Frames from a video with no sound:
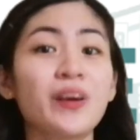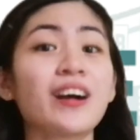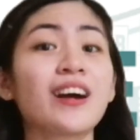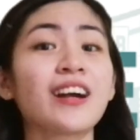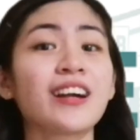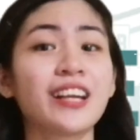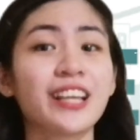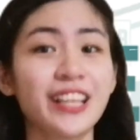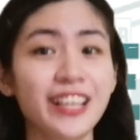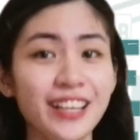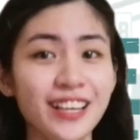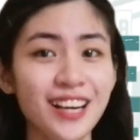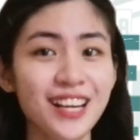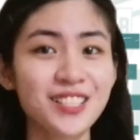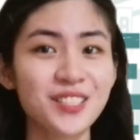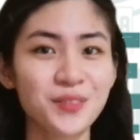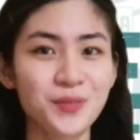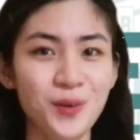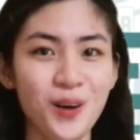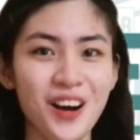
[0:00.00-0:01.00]
We are here
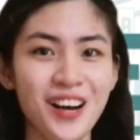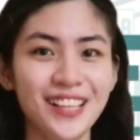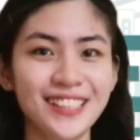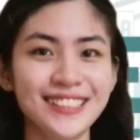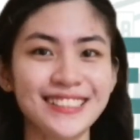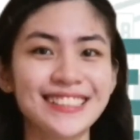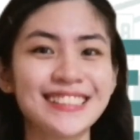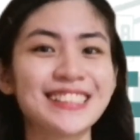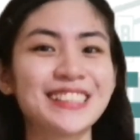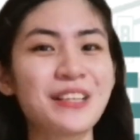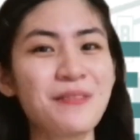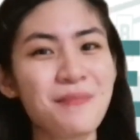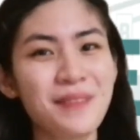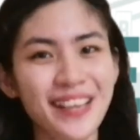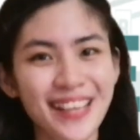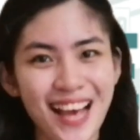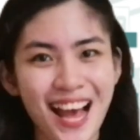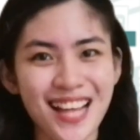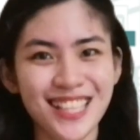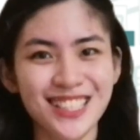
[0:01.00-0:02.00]
as one,
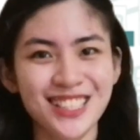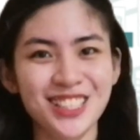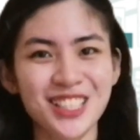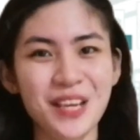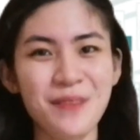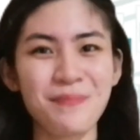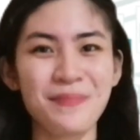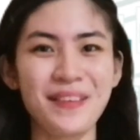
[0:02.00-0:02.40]
Damayan